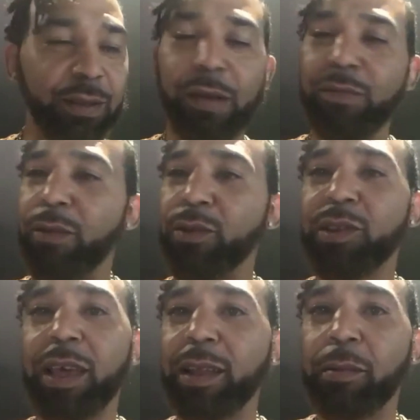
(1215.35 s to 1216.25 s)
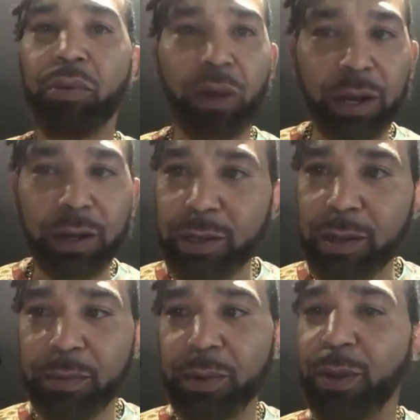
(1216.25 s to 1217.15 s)
I've never taken an
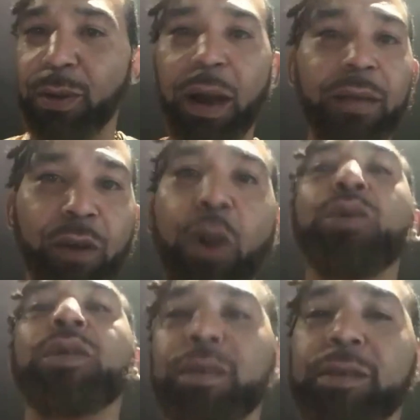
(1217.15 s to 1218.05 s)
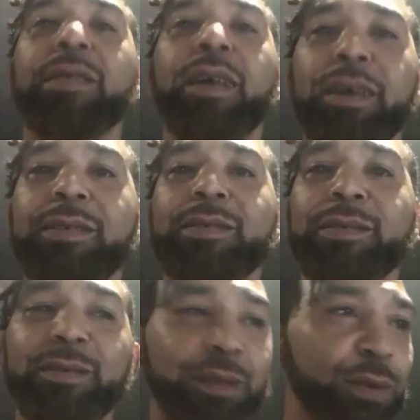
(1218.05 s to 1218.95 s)
apprenticeship. I've earned this
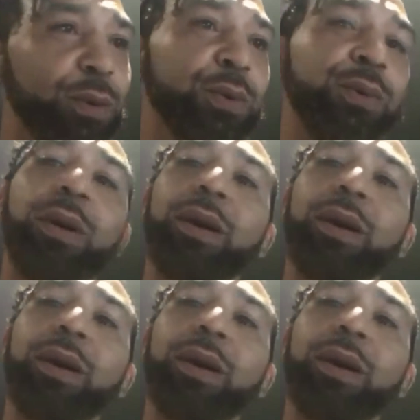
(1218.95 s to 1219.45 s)
license through